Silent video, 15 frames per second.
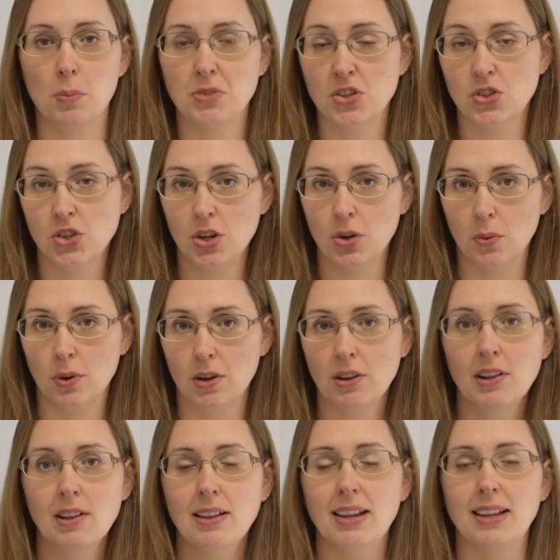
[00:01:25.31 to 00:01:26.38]
to two,
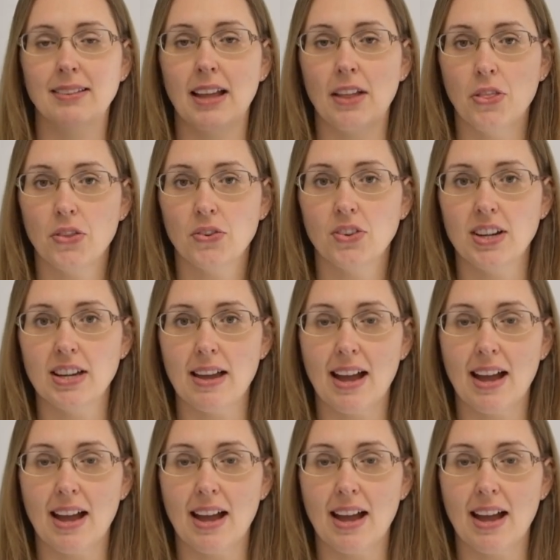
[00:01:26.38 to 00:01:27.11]
and then three.